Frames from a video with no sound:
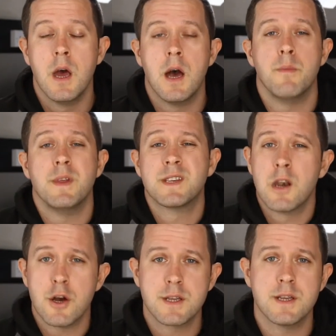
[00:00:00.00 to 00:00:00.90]
There's a
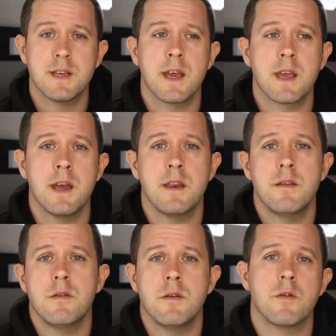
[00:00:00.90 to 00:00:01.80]
lot to take
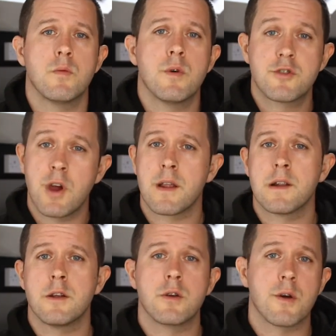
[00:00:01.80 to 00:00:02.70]
in. With
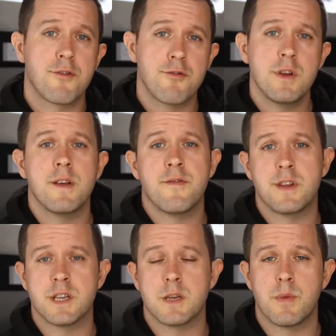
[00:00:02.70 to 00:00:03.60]
triathlon you've got three different
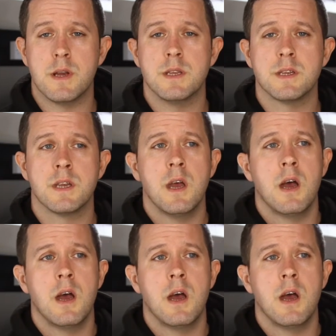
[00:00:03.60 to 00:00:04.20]
disciplines.